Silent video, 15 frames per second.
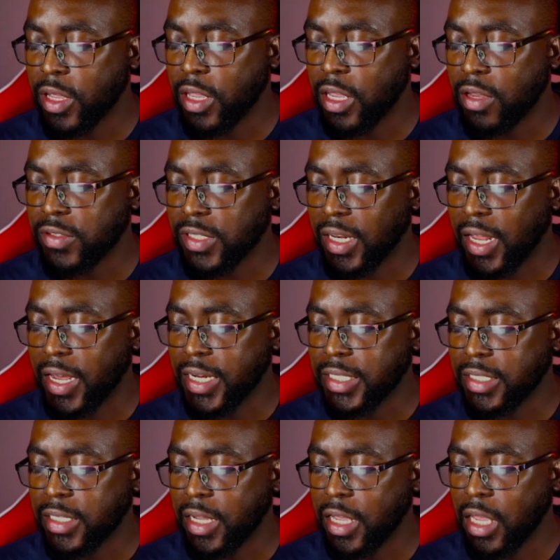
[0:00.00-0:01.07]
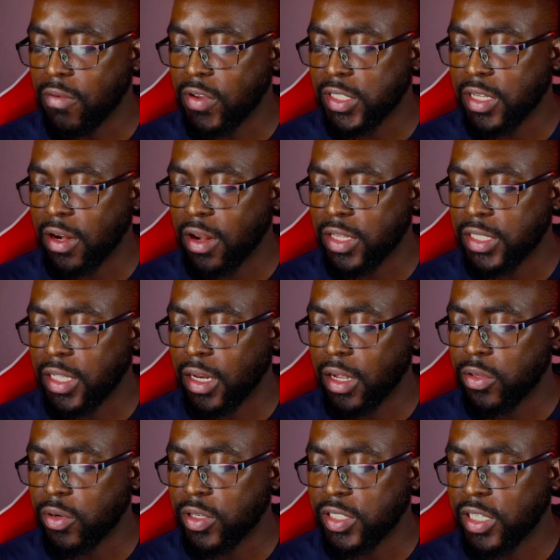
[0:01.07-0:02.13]
gives light, it gives understanding unto
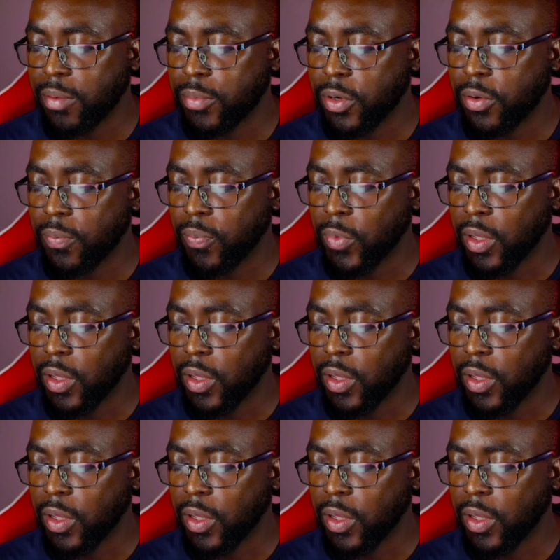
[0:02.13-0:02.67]
the simple.